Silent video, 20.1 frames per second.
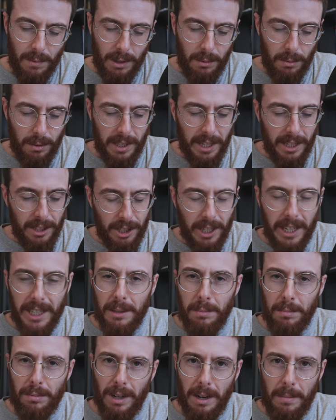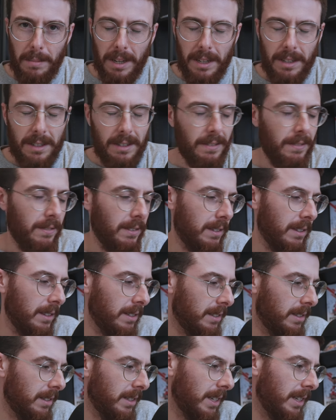which would then change Pramac. Oh, for
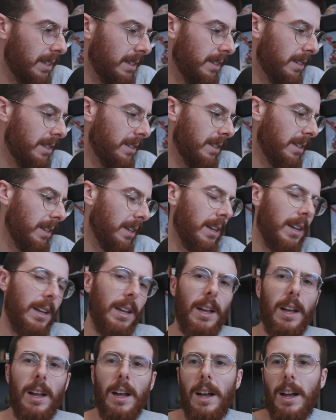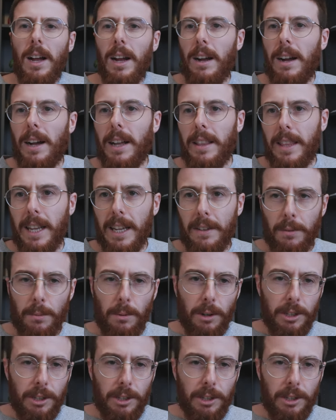God's sake. All right, thanks for